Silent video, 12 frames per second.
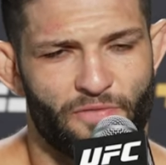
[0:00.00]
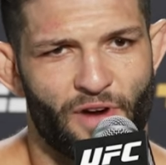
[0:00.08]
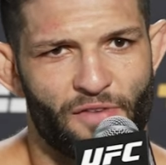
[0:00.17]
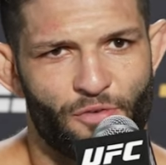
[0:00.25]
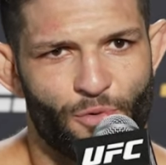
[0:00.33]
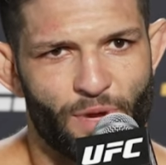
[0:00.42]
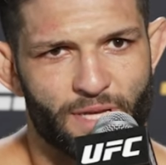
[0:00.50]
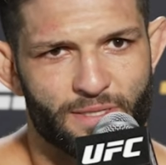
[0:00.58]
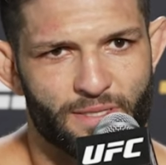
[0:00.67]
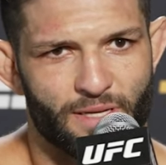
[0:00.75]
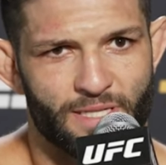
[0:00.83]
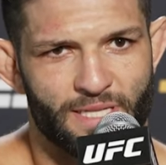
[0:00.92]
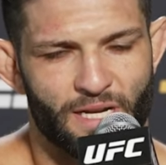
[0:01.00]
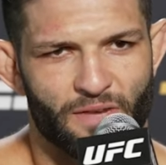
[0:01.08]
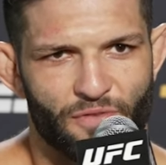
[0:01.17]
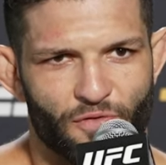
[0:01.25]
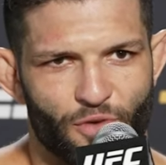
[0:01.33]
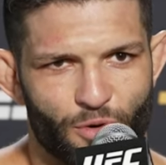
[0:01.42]
five weeks, it's
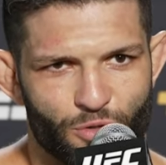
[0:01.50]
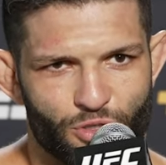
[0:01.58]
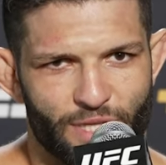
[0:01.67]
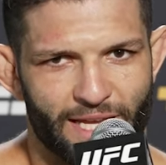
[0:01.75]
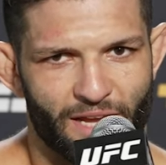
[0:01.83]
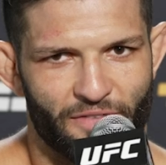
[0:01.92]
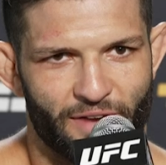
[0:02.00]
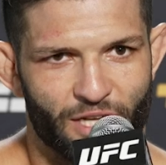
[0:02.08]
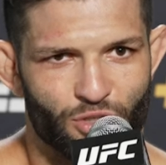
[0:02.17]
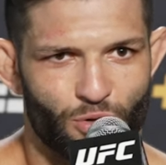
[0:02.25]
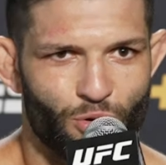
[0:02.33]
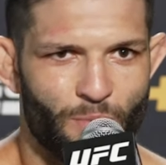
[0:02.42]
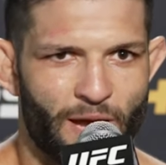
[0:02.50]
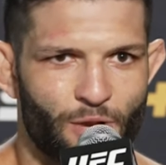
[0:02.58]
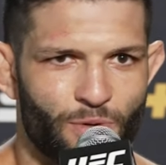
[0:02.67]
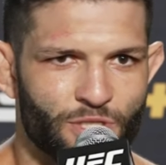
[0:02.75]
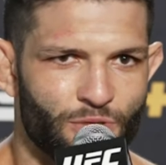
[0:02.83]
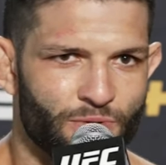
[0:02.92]
enough for you to take a fight. So nobody
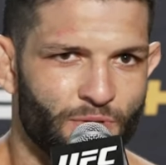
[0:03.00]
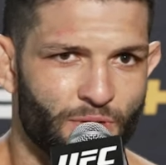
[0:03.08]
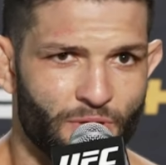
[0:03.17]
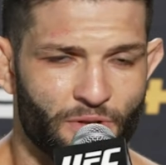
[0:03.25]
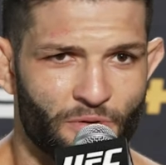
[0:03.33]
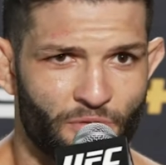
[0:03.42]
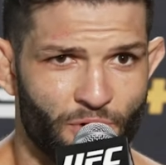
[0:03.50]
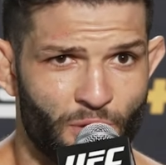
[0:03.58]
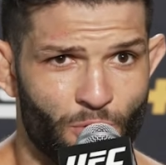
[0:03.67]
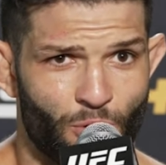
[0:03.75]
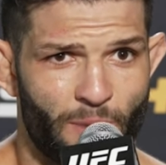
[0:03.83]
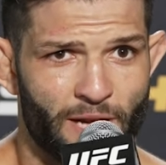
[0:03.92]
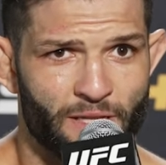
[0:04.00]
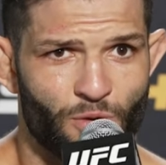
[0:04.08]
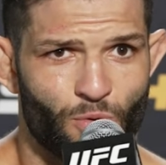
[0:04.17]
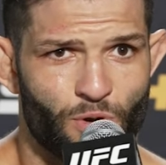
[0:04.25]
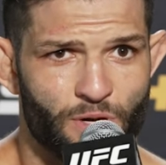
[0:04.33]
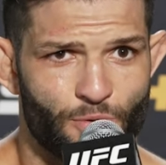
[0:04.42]
wanted, nobody in the
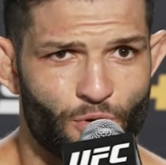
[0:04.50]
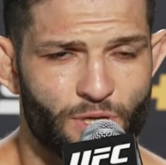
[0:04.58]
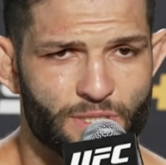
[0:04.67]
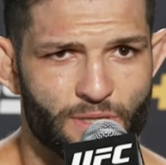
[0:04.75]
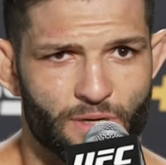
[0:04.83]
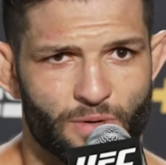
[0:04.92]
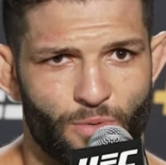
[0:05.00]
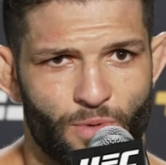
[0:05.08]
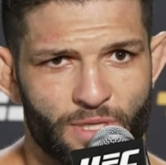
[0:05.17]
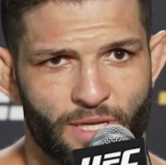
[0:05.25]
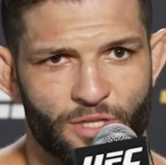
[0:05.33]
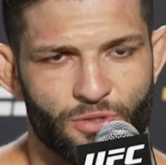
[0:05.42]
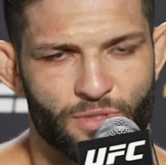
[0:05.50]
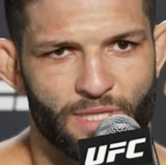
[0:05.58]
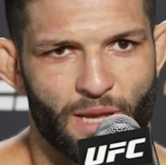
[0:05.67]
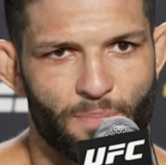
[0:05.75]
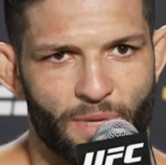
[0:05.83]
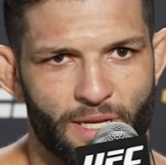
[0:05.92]
roster wanted to
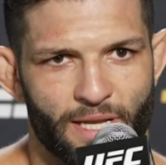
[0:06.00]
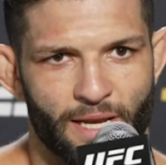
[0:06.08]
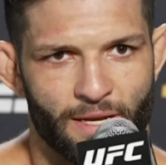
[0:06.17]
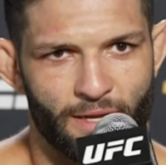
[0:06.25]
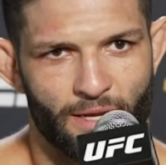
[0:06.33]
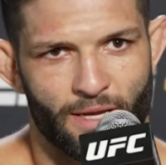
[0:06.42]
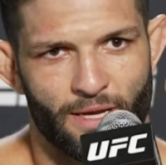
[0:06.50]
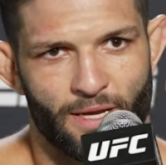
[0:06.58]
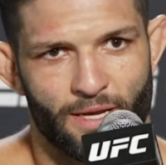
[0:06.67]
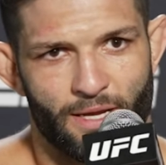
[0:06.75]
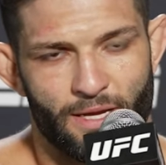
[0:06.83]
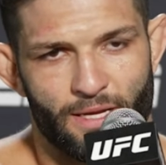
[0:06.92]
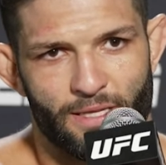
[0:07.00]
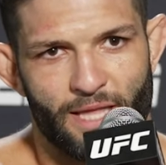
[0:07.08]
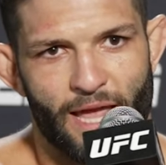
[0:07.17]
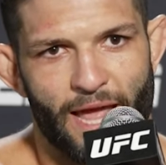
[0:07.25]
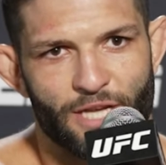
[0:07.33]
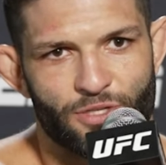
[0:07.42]
step in. They
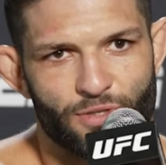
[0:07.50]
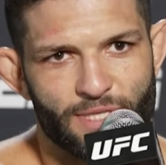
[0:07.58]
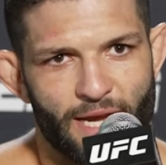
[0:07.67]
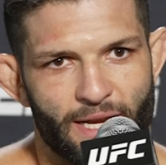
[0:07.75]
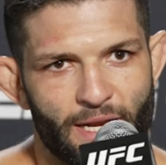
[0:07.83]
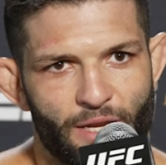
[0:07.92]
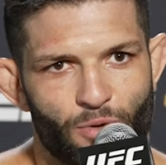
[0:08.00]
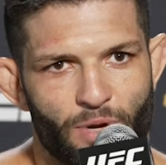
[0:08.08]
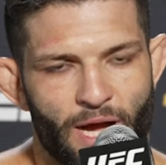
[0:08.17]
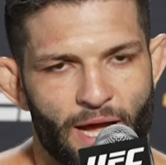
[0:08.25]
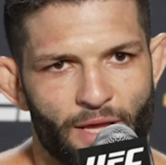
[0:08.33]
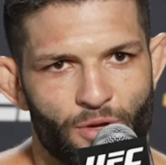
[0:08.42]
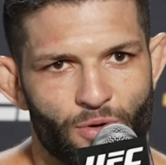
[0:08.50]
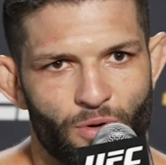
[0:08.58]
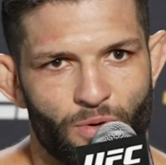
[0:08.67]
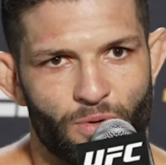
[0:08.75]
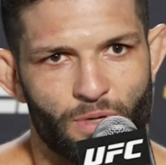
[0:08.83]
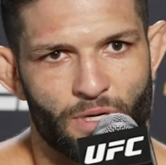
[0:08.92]
they had to sign a new guy, you
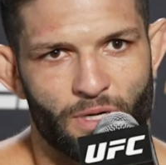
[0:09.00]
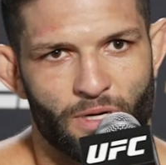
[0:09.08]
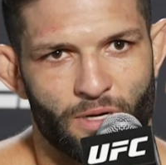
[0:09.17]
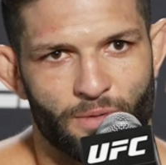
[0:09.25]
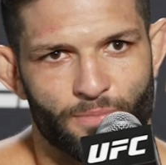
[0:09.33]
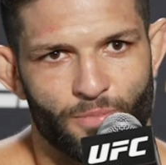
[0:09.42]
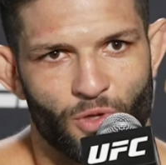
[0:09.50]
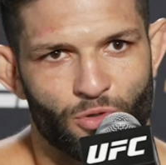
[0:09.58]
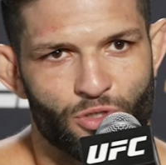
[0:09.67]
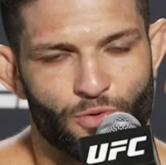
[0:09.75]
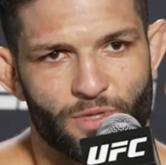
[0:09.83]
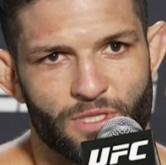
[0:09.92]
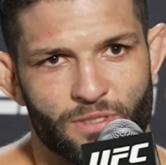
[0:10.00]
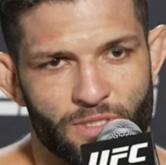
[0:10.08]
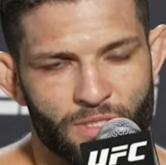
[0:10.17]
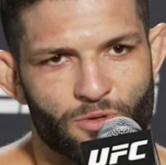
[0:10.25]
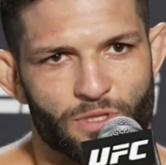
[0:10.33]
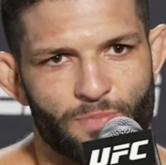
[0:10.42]
know. Uh, no
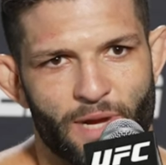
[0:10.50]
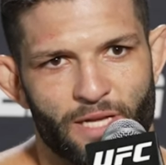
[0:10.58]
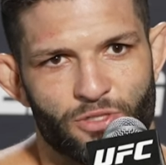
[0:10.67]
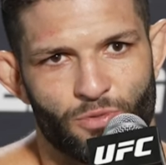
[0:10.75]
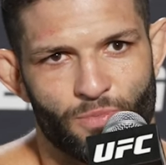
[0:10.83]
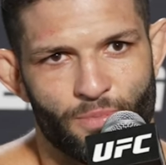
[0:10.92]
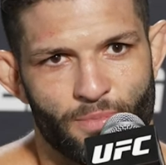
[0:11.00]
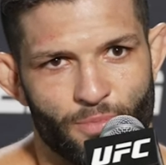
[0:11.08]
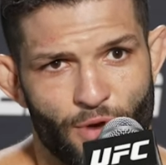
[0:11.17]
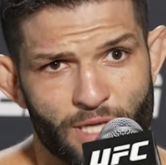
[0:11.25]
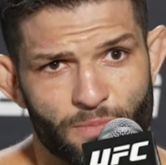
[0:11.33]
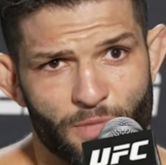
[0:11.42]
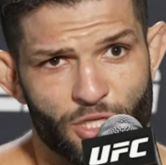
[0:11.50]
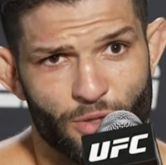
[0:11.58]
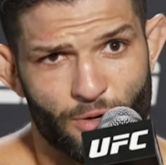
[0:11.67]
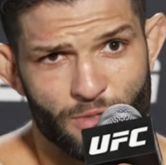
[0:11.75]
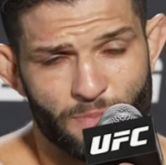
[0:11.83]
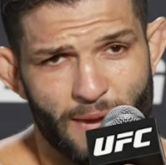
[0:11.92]
disrespect to Bryce Mitchell,
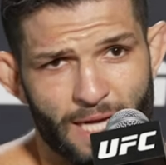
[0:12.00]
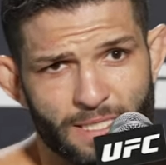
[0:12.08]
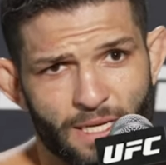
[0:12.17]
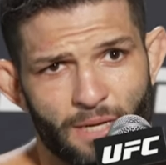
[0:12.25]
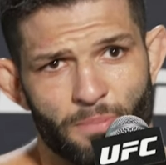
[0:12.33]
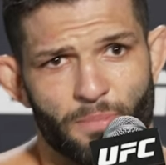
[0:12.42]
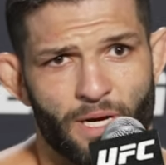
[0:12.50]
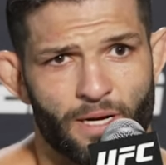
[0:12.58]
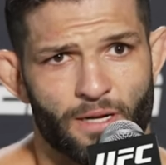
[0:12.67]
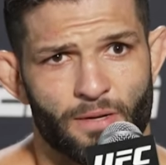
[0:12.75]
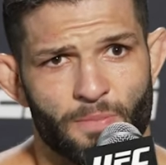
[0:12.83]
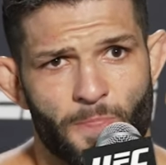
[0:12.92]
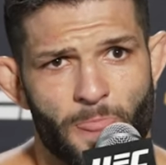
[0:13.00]
or respect him, but uh,